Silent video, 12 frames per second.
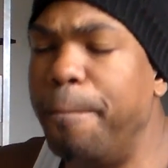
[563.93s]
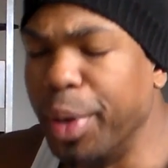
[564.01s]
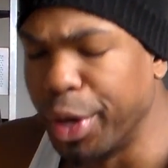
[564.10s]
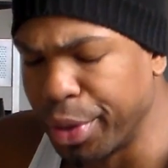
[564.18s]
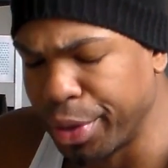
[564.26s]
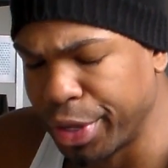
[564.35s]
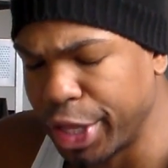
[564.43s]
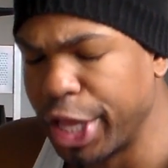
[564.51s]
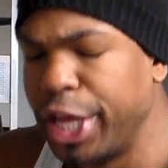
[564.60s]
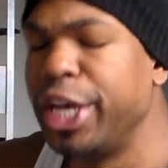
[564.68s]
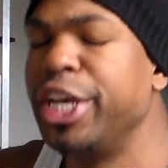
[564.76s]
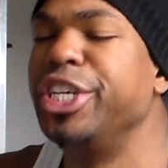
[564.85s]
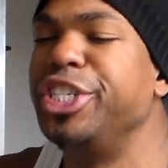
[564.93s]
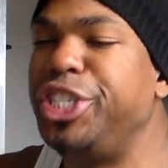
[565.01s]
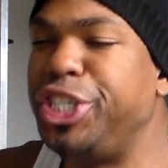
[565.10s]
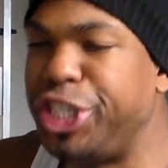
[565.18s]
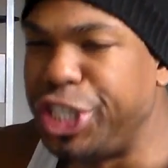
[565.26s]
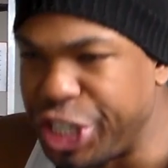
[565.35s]

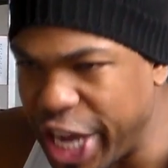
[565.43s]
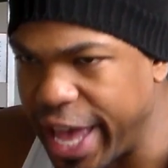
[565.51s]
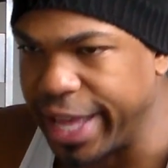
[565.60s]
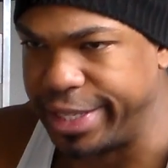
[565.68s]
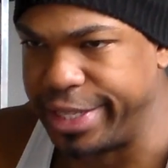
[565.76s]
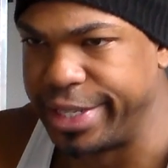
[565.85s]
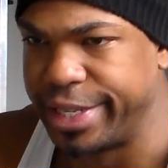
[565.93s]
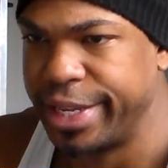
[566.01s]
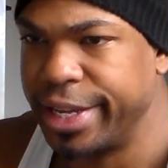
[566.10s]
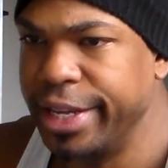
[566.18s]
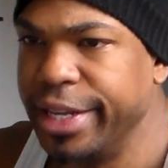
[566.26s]
Bullshit.